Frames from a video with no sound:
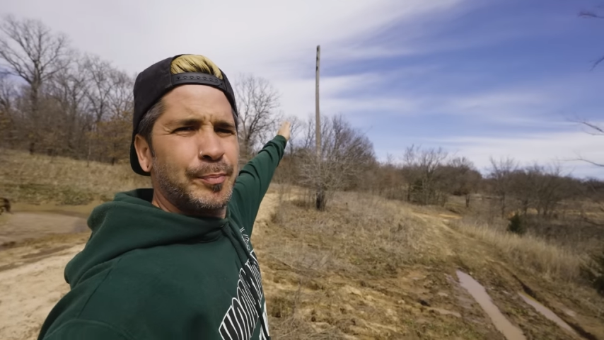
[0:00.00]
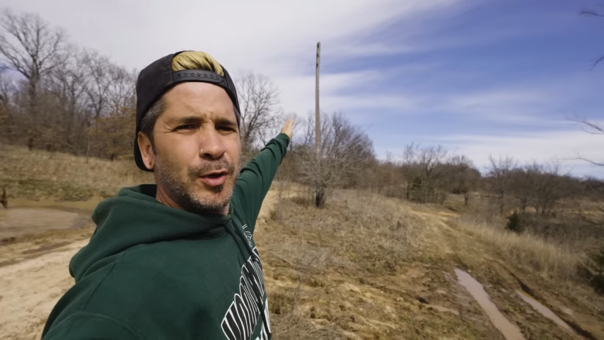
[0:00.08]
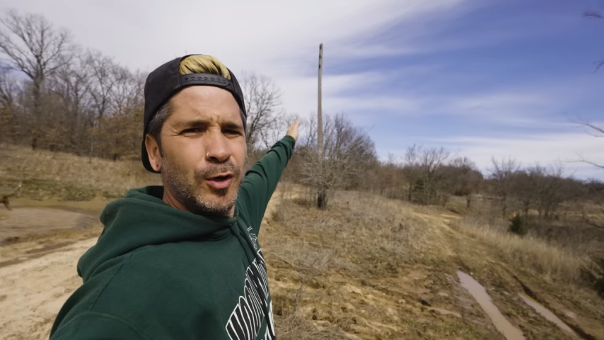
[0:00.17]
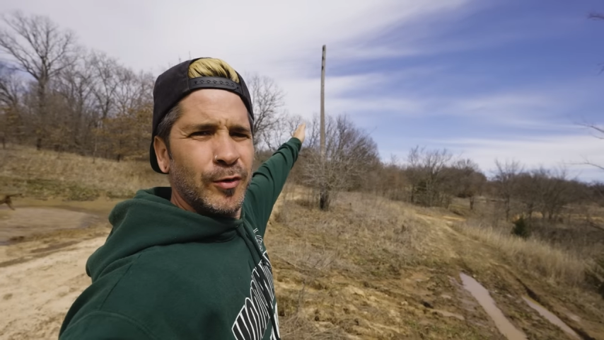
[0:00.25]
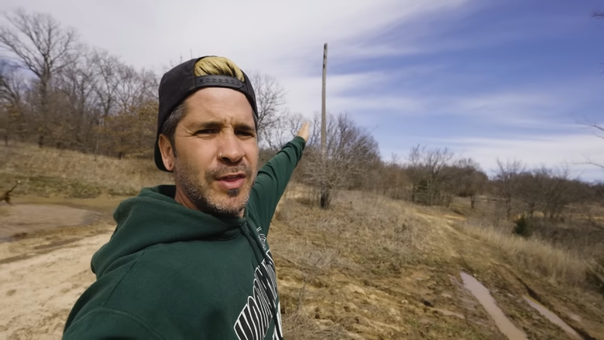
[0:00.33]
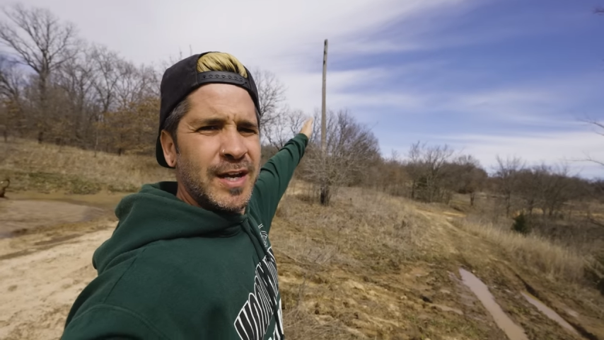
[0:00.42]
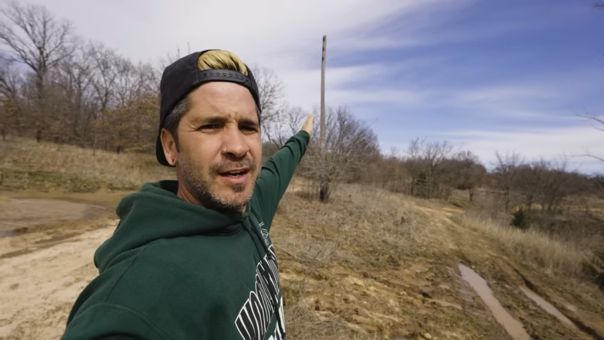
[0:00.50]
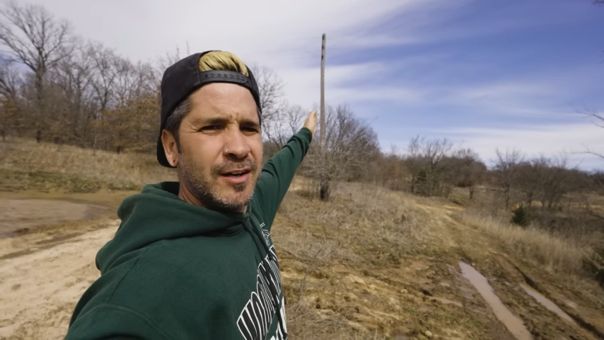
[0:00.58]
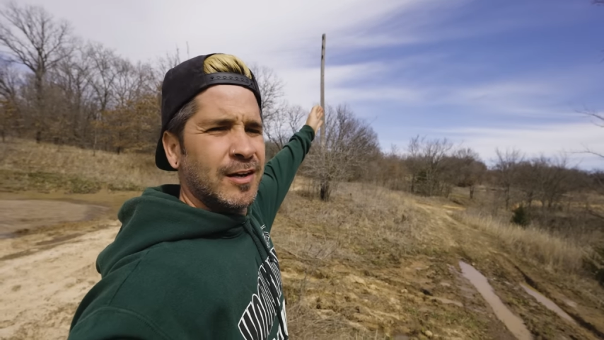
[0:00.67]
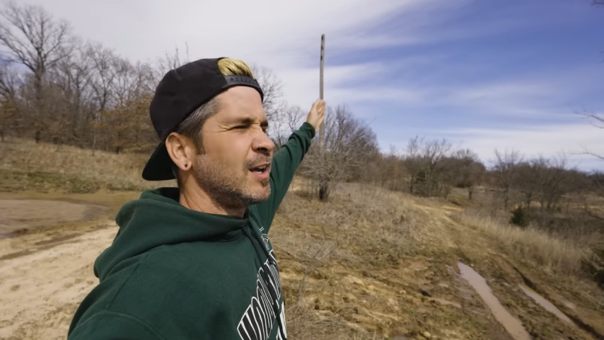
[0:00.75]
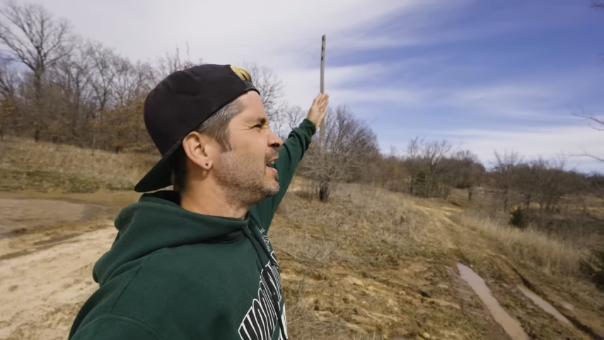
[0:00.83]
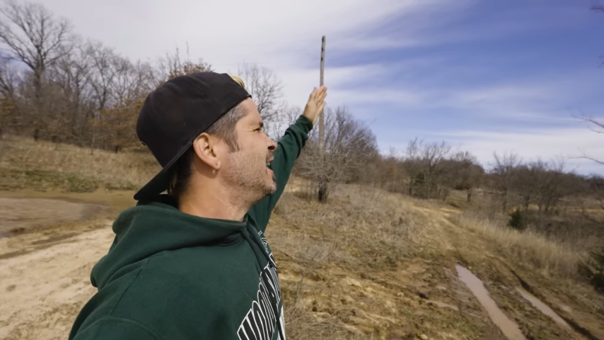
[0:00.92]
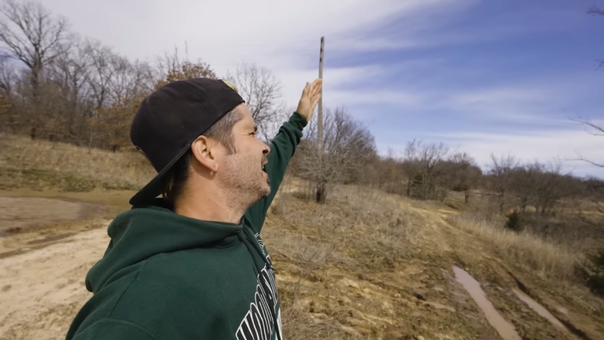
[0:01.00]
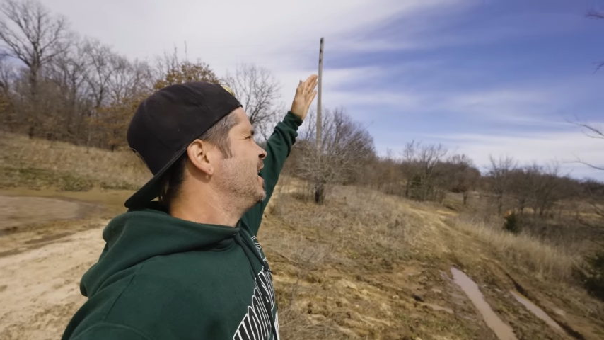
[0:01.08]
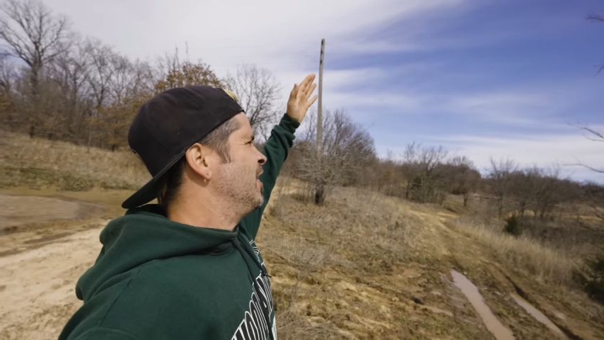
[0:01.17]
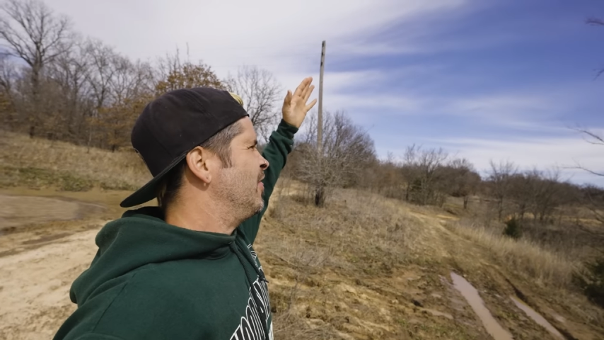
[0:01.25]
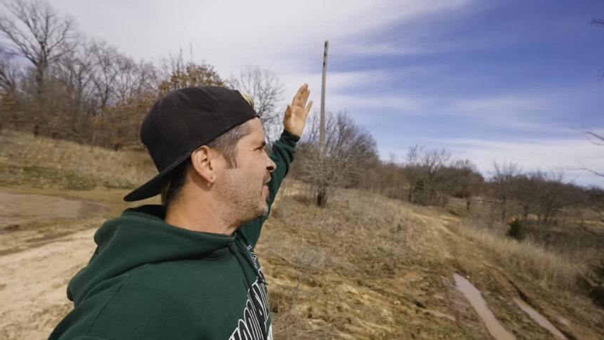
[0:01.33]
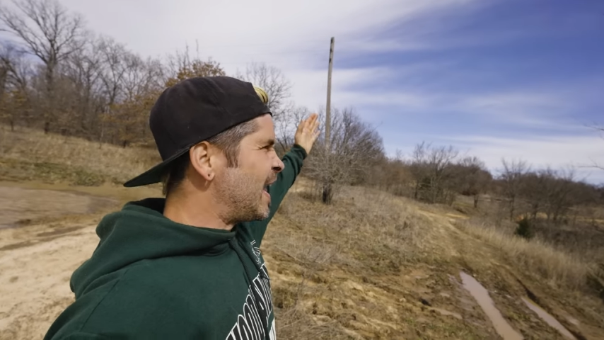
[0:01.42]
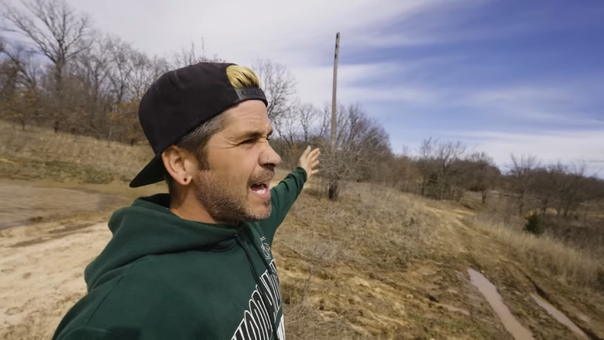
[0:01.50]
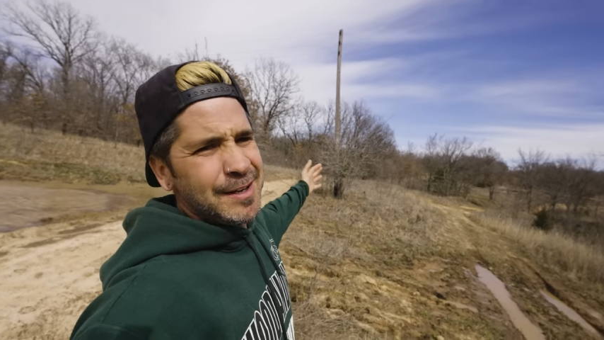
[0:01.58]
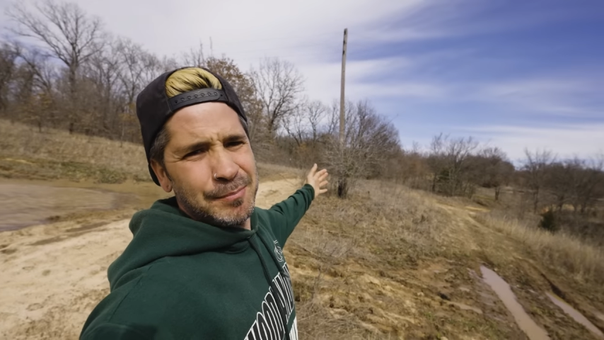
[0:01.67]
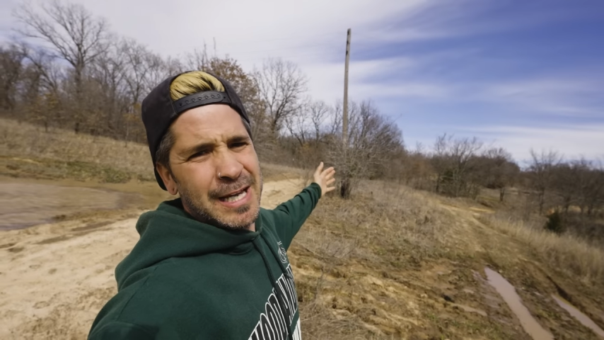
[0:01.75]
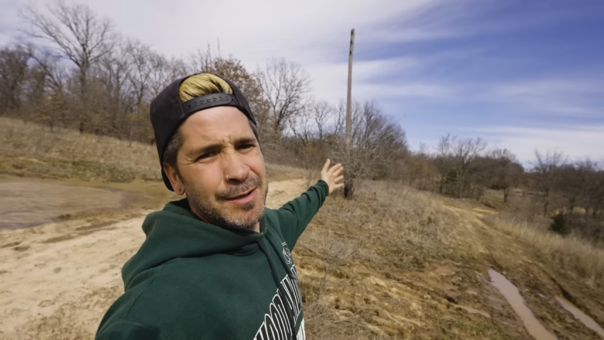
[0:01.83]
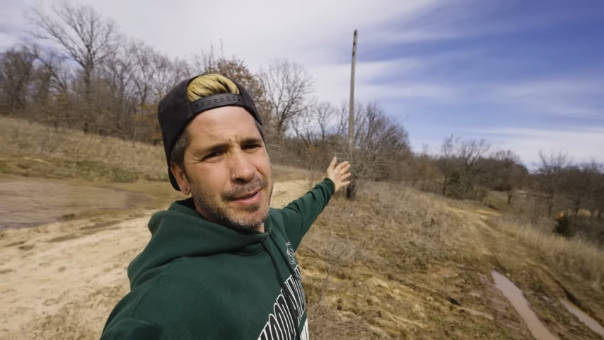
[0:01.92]
pole there,
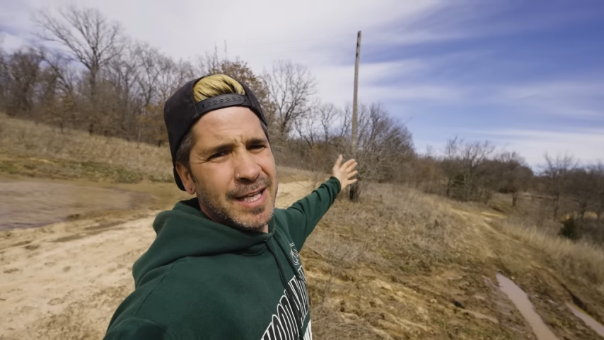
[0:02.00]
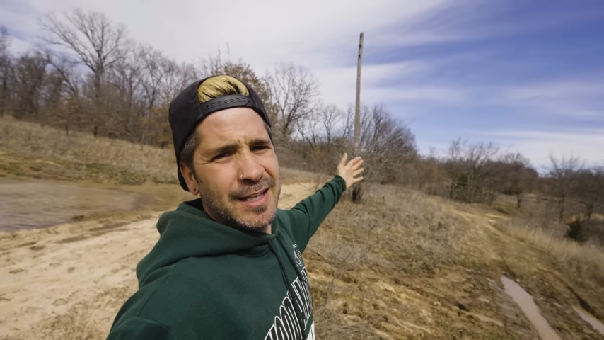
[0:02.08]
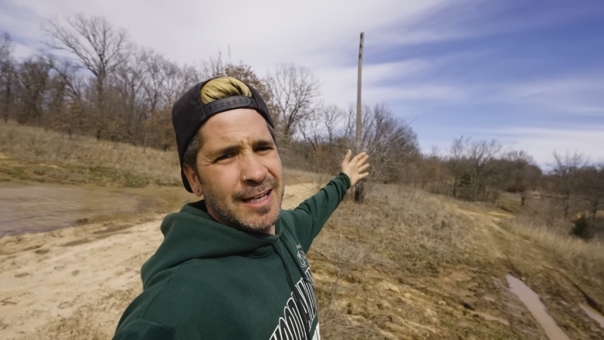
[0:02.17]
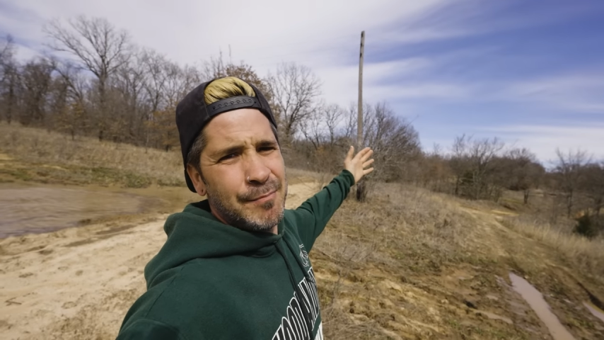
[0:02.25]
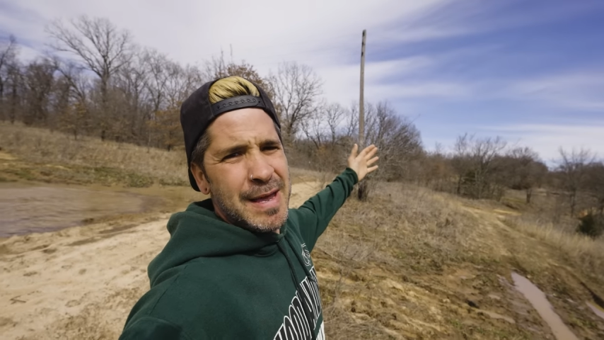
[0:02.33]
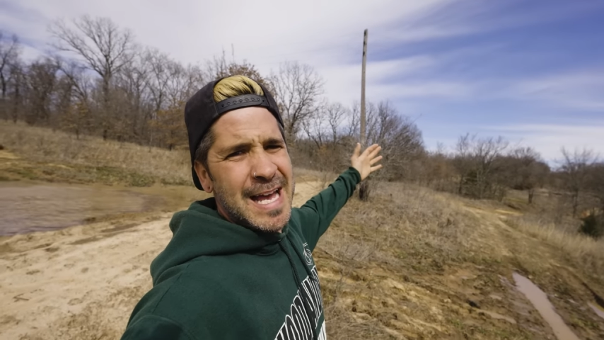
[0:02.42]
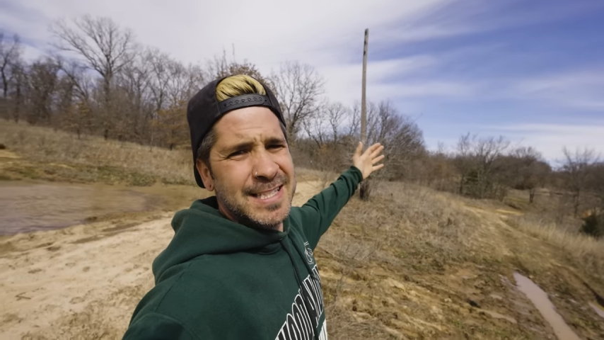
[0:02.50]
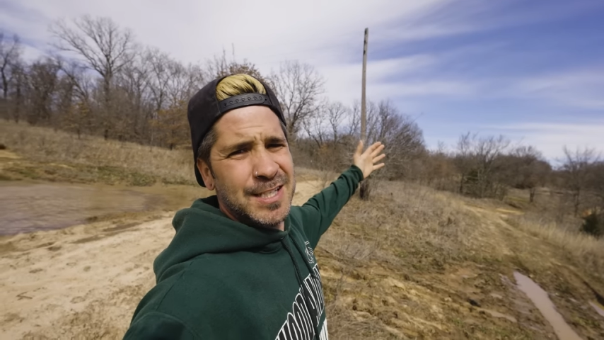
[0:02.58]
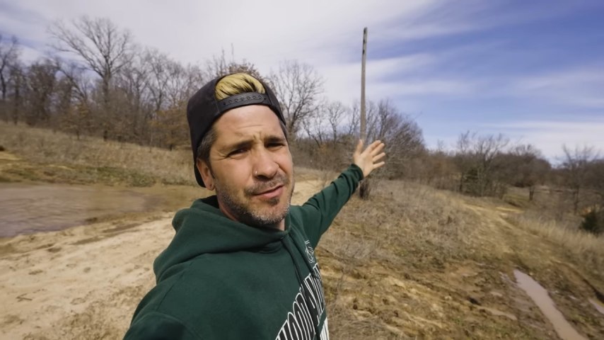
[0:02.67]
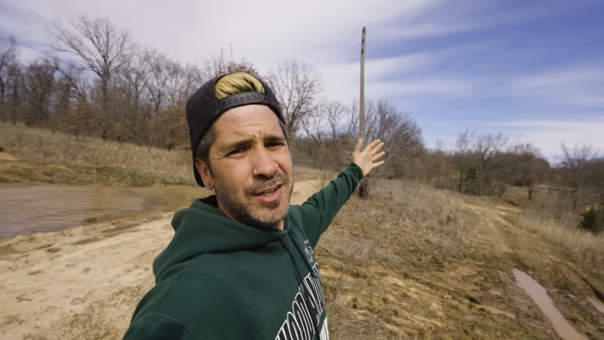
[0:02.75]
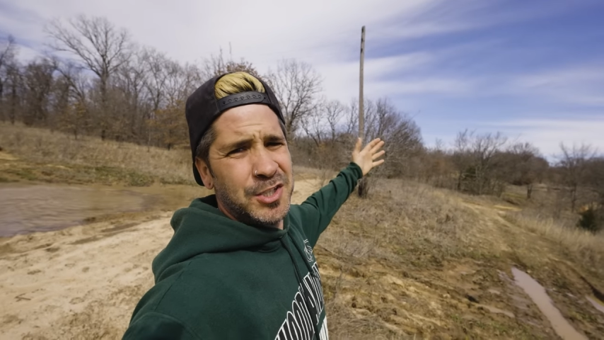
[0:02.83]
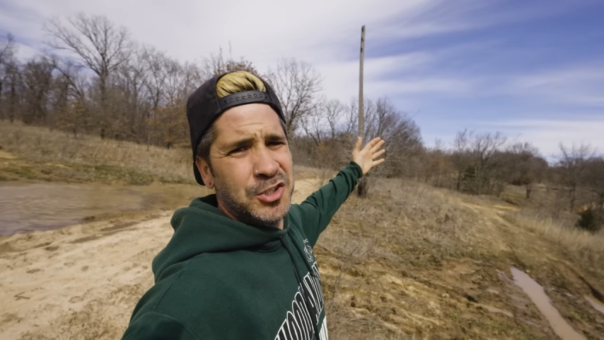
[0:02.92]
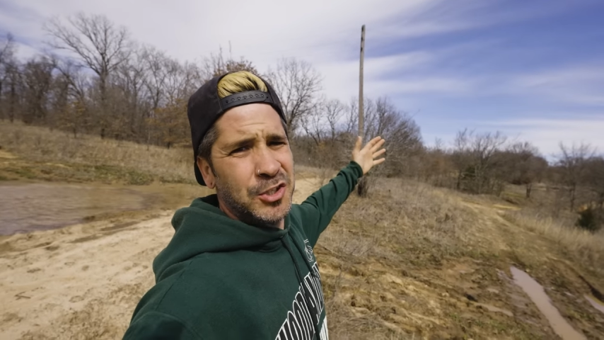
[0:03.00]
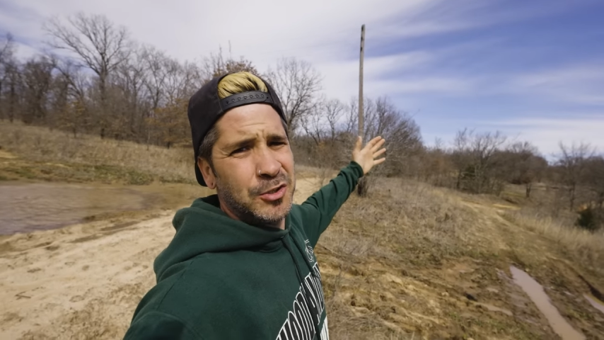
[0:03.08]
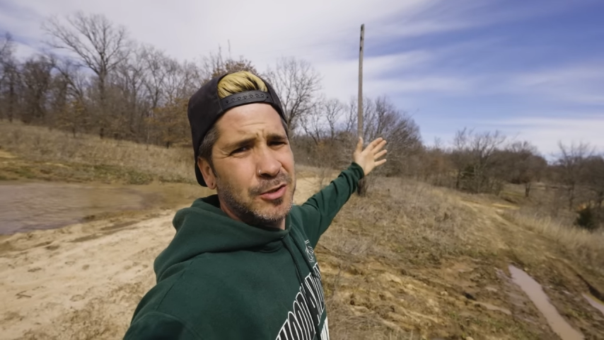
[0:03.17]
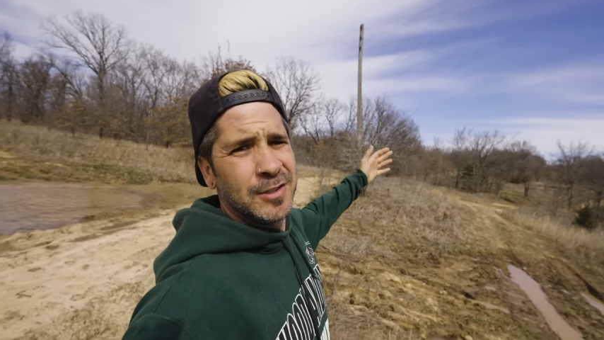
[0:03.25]
that might be a massive issue.